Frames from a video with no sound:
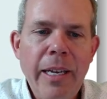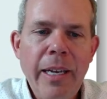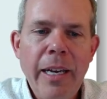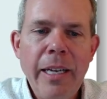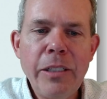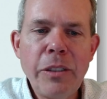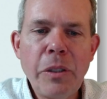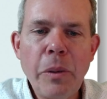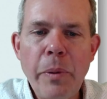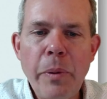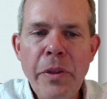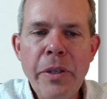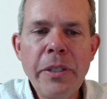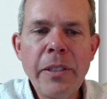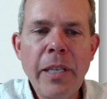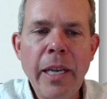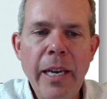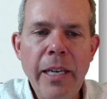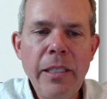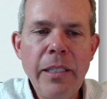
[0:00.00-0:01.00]
And so in this
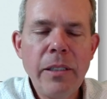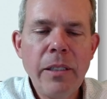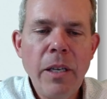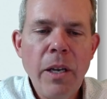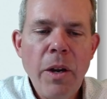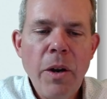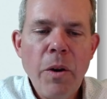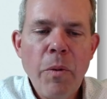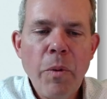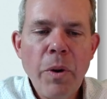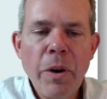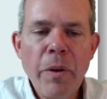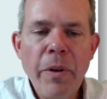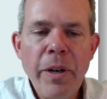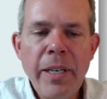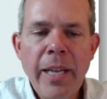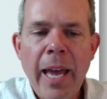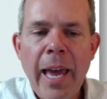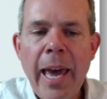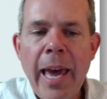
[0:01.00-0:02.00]
case, we're
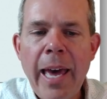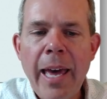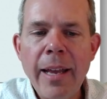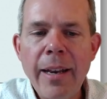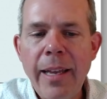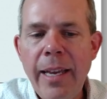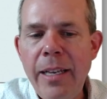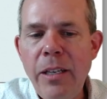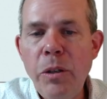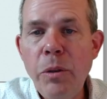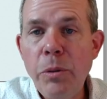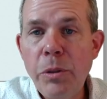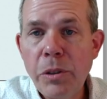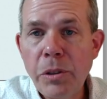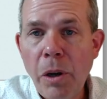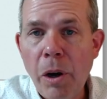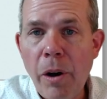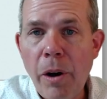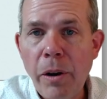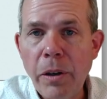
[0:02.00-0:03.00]
going to add a new
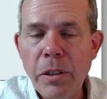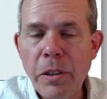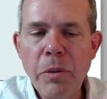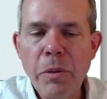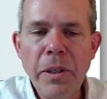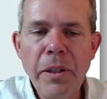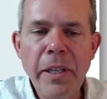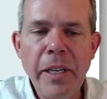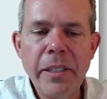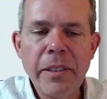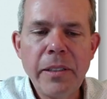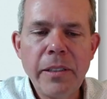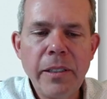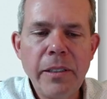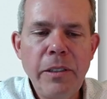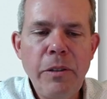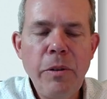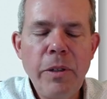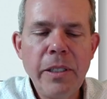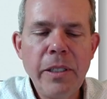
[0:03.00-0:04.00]
song to a list.
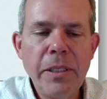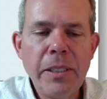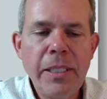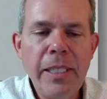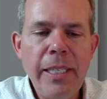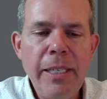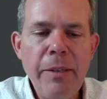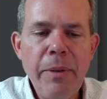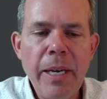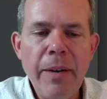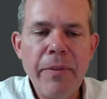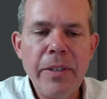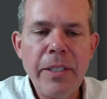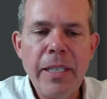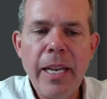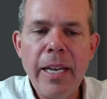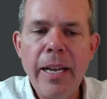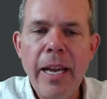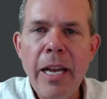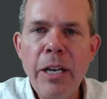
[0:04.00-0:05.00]
As you can see, we have a
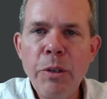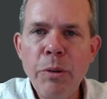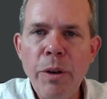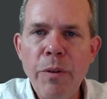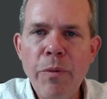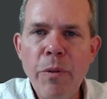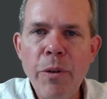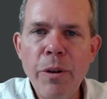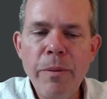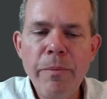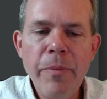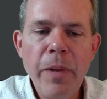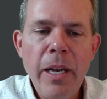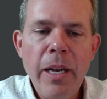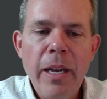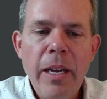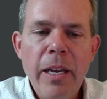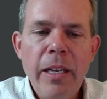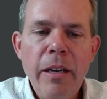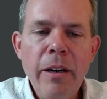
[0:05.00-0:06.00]
data entry form.
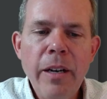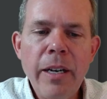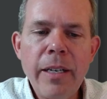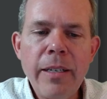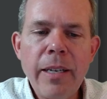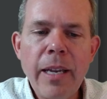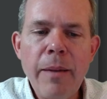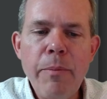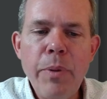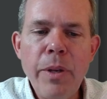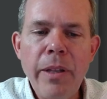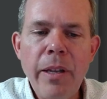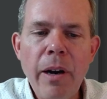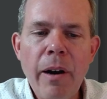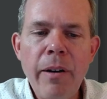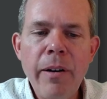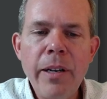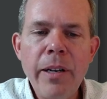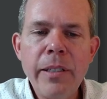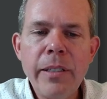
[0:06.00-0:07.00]
You're going to type in the
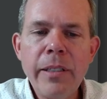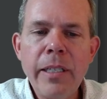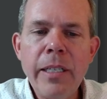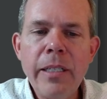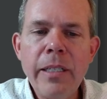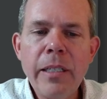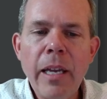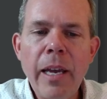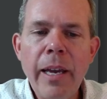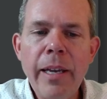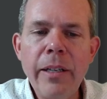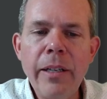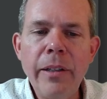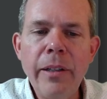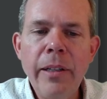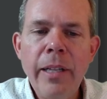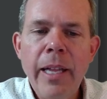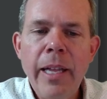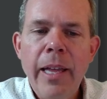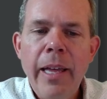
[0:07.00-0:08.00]
artist and
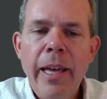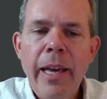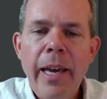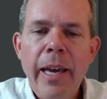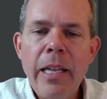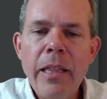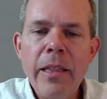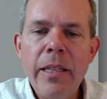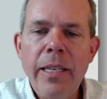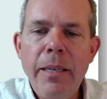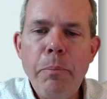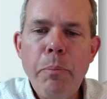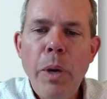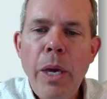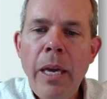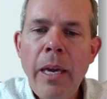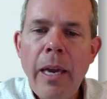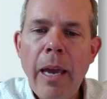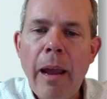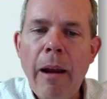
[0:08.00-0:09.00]
title, and the
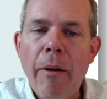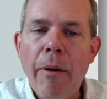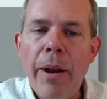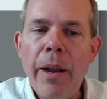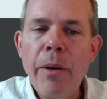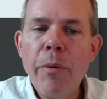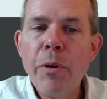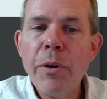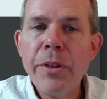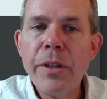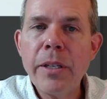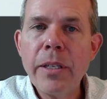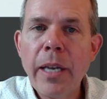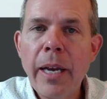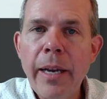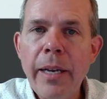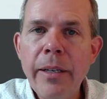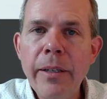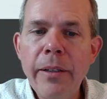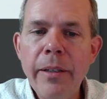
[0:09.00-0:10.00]
pink area where the
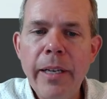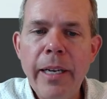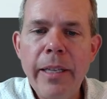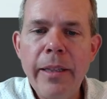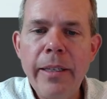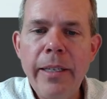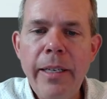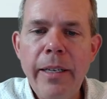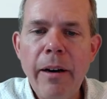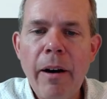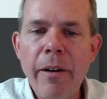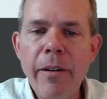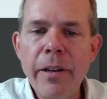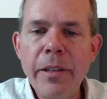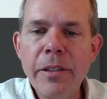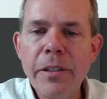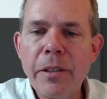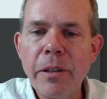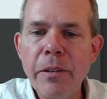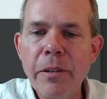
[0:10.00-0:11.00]
title and the
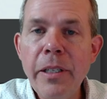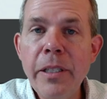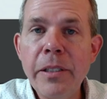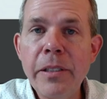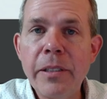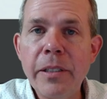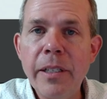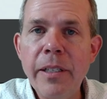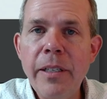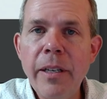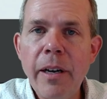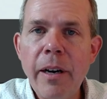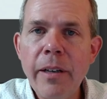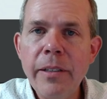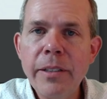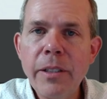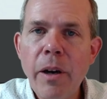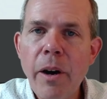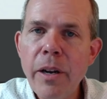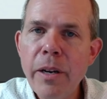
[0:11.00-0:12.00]
artist are listed
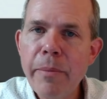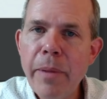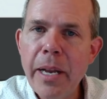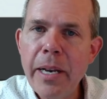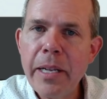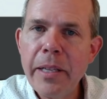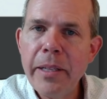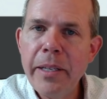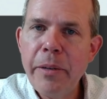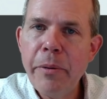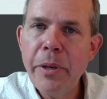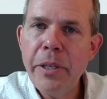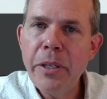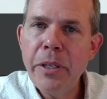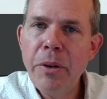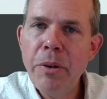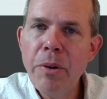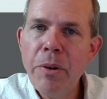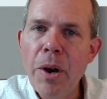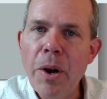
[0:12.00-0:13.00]
is automatically going to
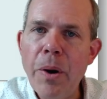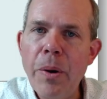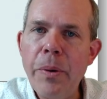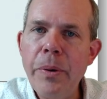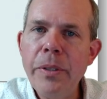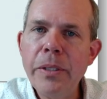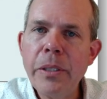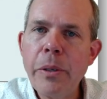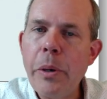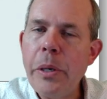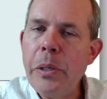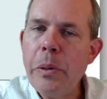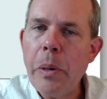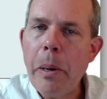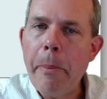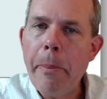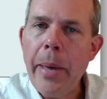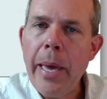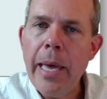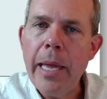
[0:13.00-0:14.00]
grow. It's going to
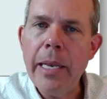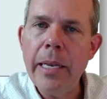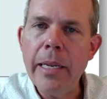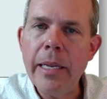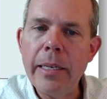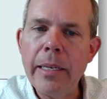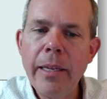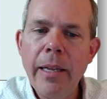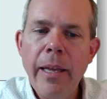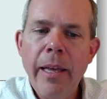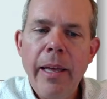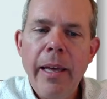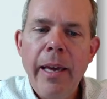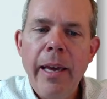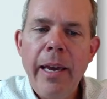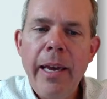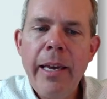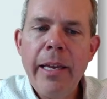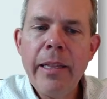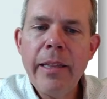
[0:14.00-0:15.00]
append it.
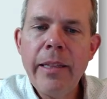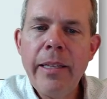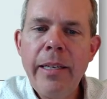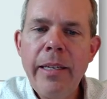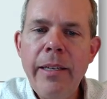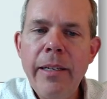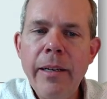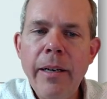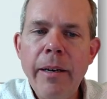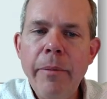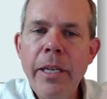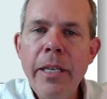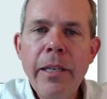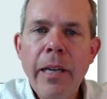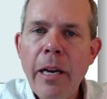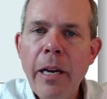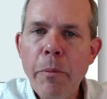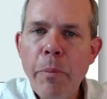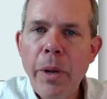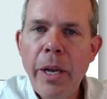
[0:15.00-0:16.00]
And the uh,
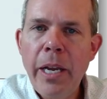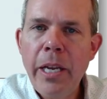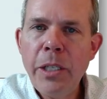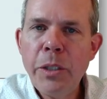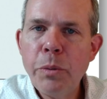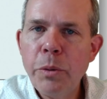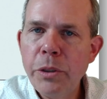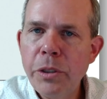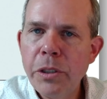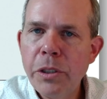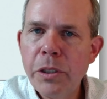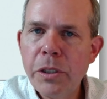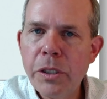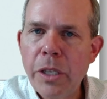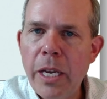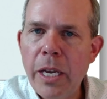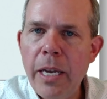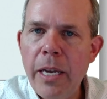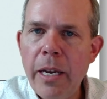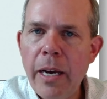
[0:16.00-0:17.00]
entire page will just
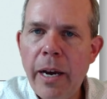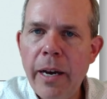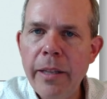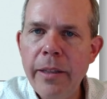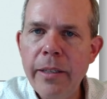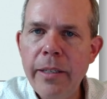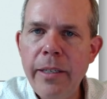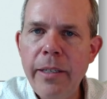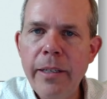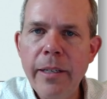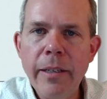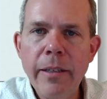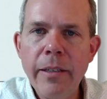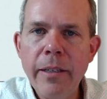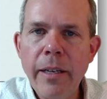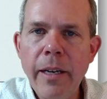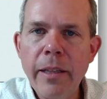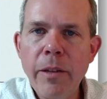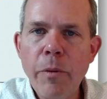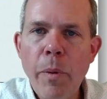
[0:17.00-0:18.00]
stay on the, uh,
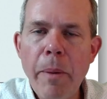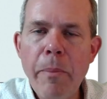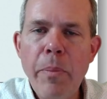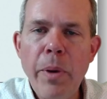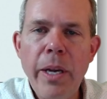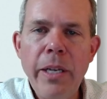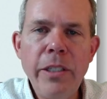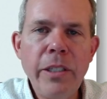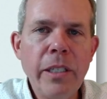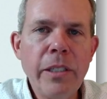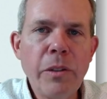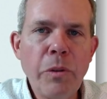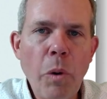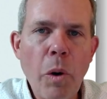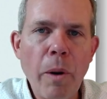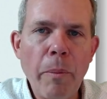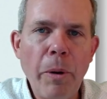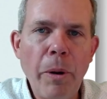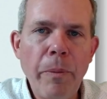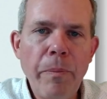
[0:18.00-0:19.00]
on the web page as
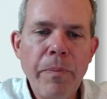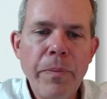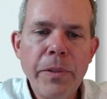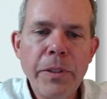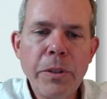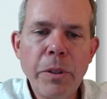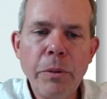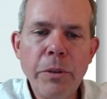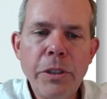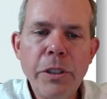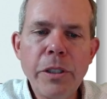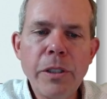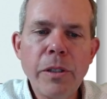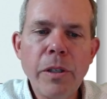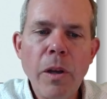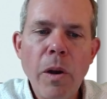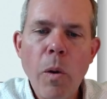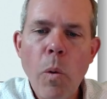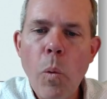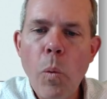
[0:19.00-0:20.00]
normal. So just
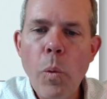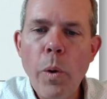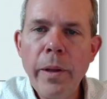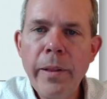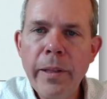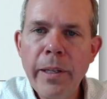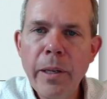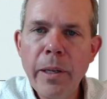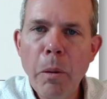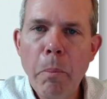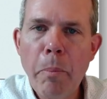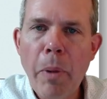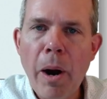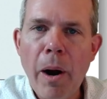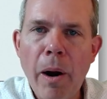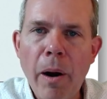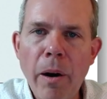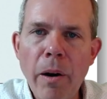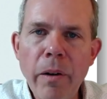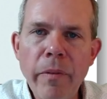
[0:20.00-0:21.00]
one little
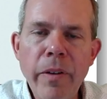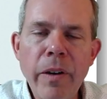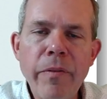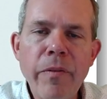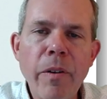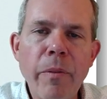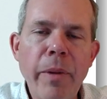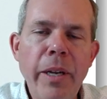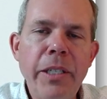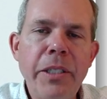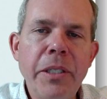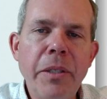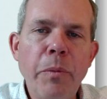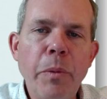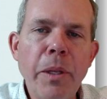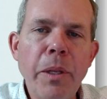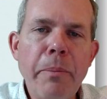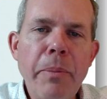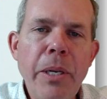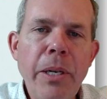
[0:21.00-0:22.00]
bar of information
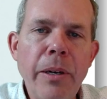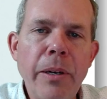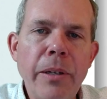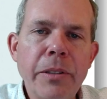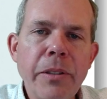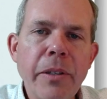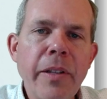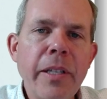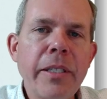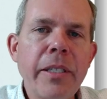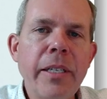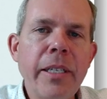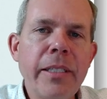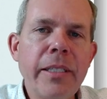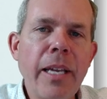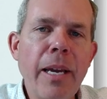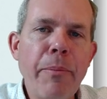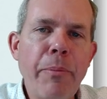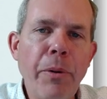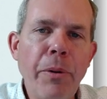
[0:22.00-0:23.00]
will appear. So that's an
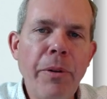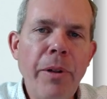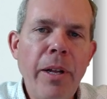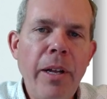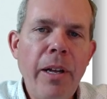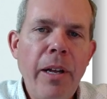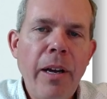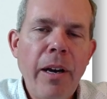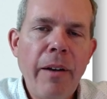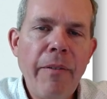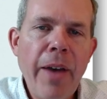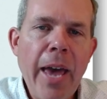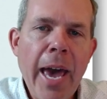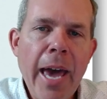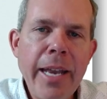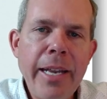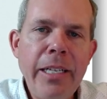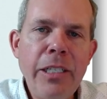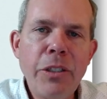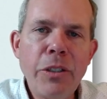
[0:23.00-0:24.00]
example of
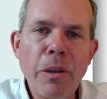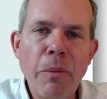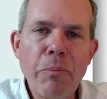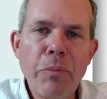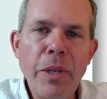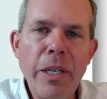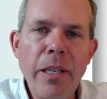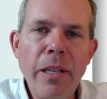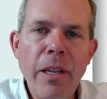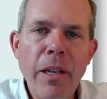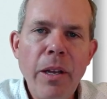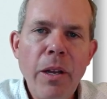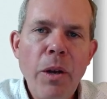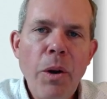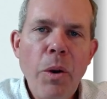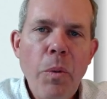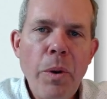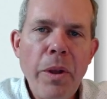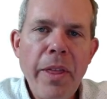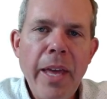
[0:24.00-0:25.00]
adding something
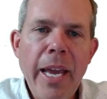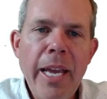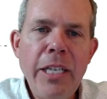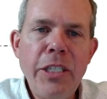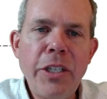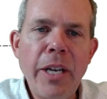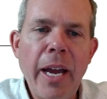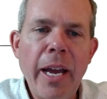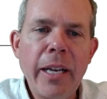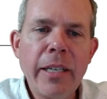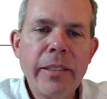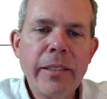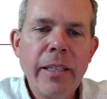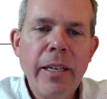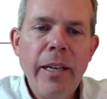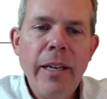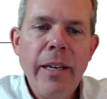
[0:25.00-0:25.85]
with Ajax.